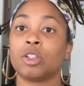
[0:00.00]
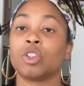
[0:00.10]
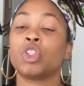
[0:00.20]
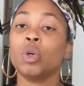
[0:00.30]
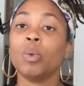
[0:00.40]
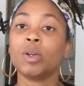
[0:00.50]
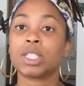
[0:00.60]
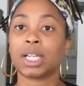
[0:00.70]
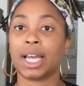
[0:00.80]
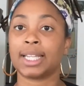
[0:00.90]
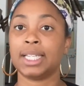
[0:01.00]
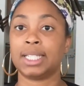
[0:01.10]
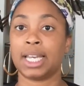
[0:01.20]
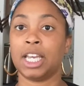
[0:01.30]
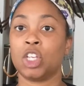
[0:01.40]
you will select a
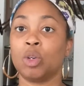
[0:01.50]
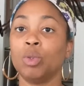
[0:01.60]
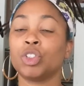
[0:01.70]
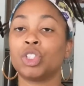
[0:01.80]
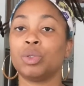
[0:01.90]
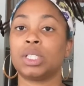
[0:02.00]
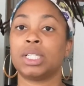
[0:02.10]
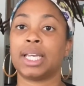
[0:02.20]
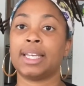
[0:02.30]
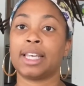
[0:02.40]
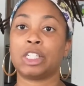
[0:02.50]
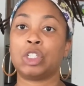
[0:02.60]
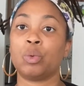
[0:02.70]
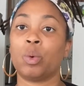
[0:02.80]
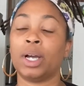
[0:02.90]
date, you will choose the date that
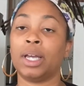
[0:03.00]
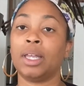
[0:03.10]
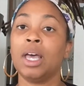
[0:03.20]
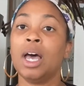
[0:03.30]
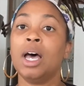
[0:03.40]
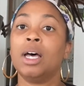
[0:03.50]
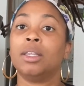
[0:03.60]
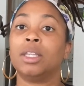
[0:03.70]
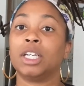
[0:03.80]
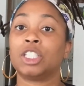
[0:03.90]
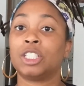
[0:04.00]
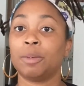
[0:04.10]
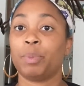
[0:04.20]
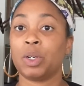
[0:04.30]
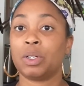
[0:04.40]
you want the
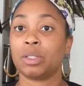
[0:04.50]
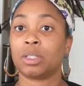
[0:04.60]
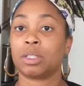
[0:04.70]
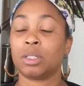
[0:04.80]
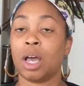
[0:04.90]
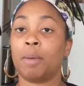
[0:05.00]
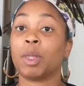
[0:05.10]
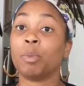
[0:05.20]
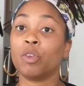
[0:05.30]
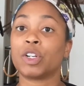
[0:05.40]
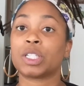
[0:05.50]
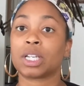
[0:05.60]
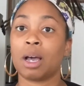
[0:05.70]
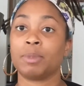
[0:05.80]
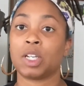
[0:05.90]
shippers, the movers to
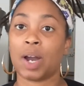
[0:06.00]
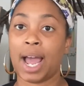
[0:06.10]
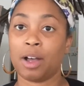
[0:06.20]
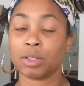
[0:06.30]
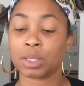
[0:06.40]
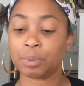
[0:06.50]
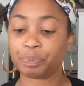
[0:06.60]
come to your house.